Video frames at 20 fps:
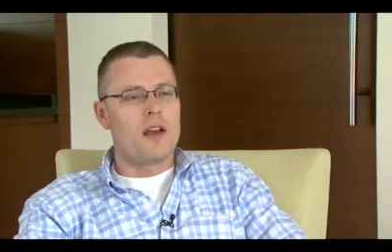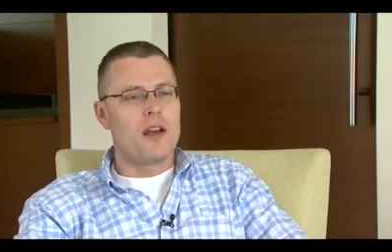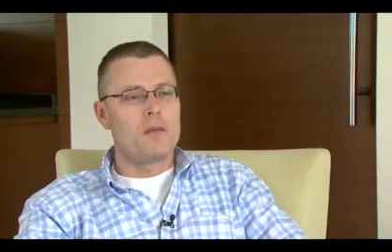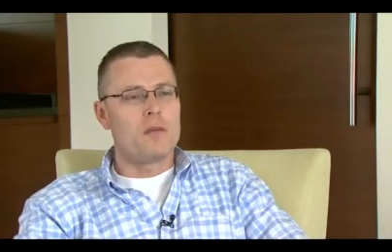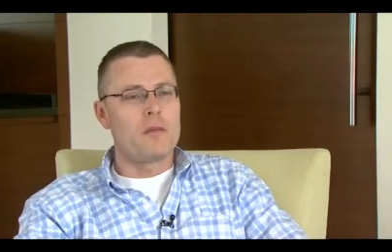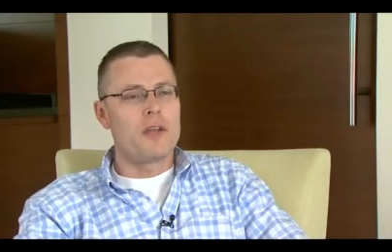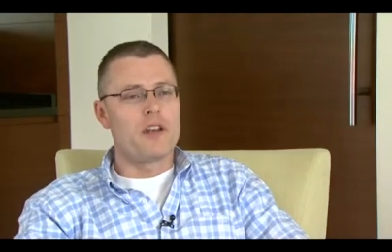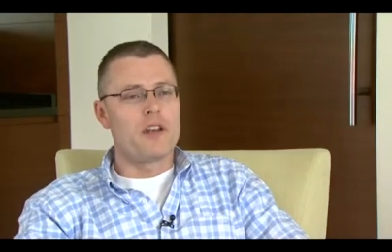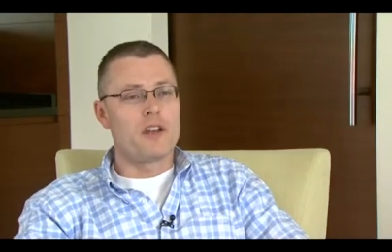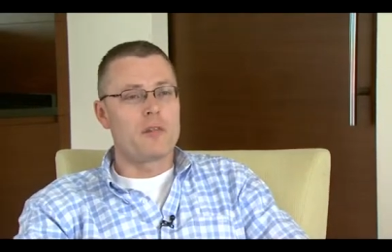
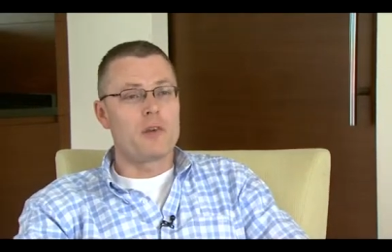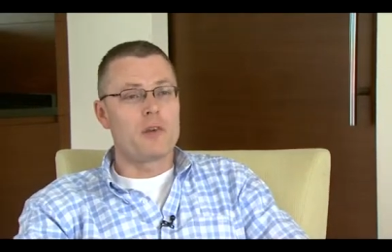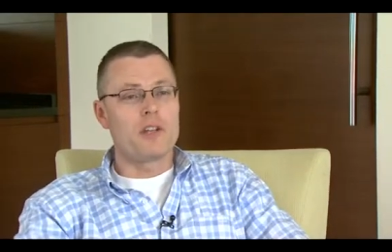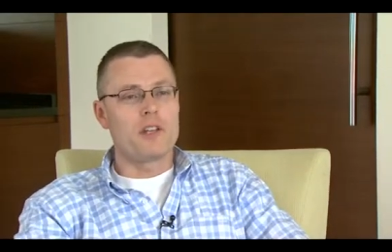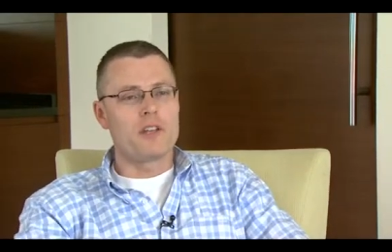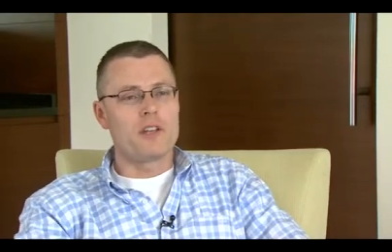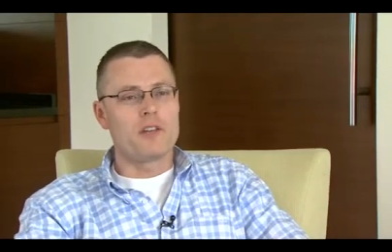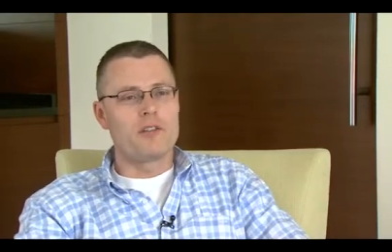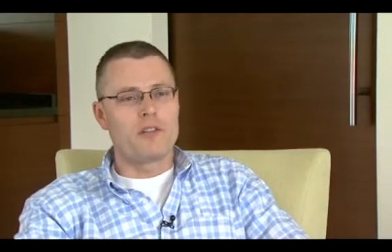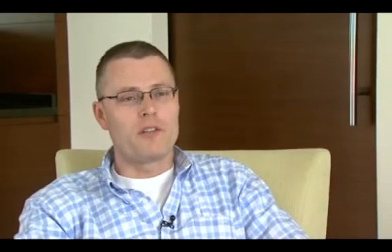made it a really
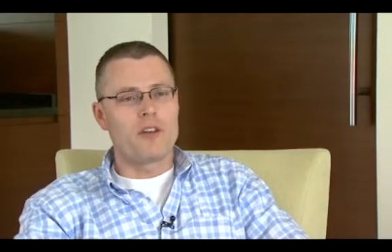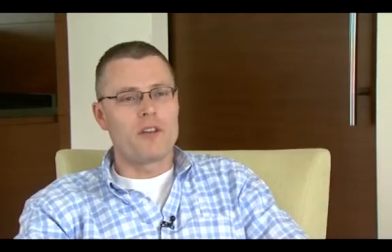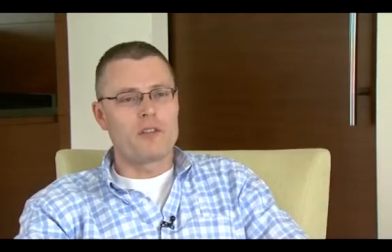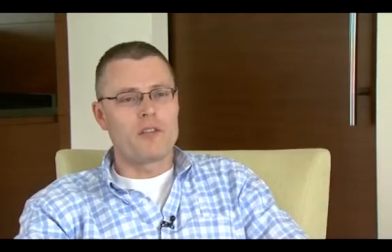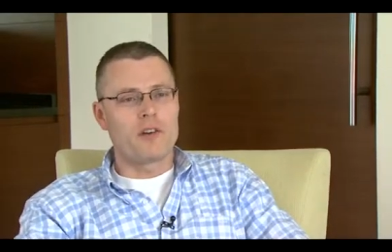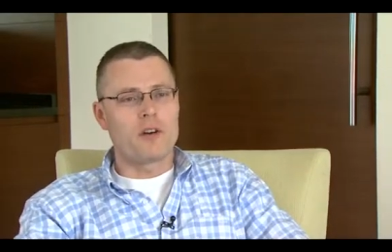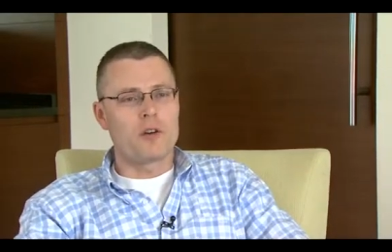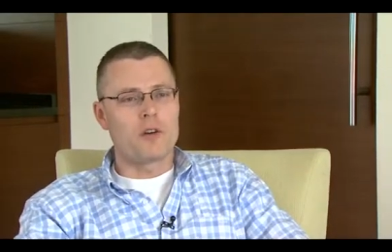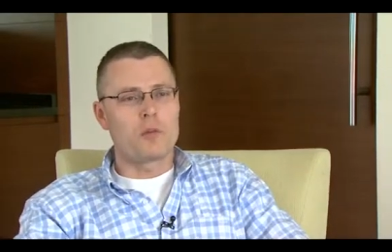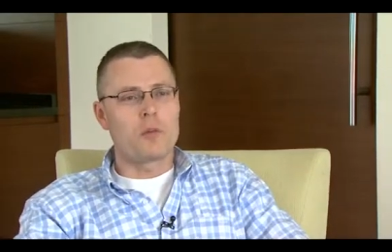good fit
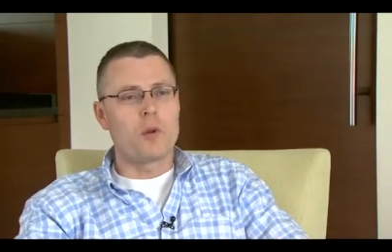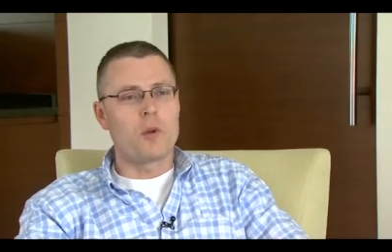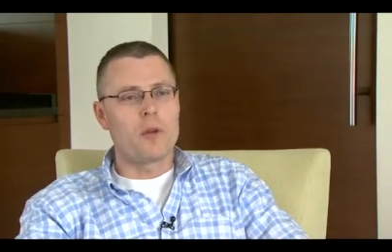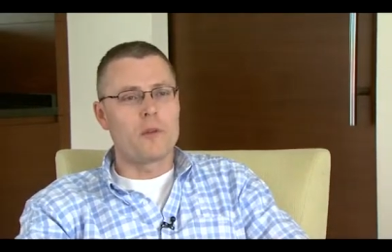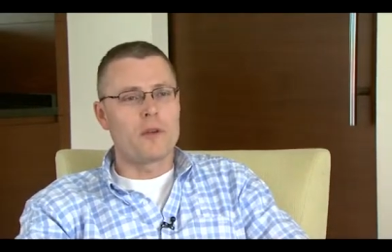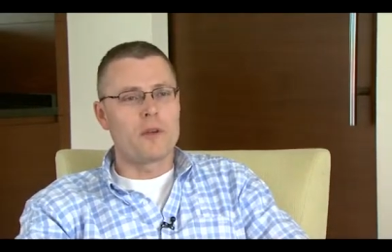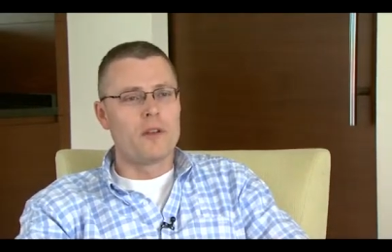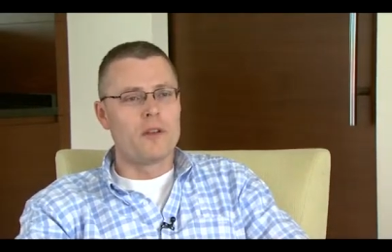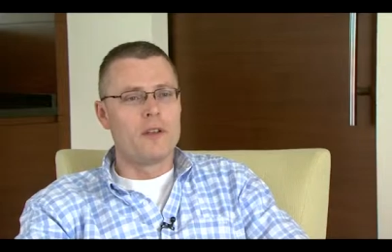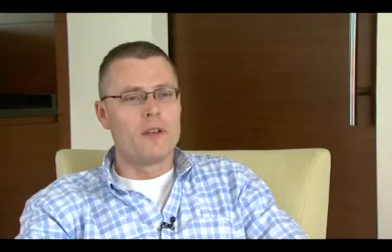for our
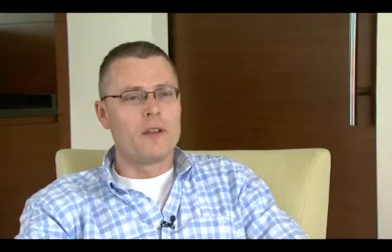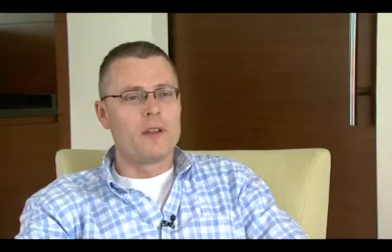deployment.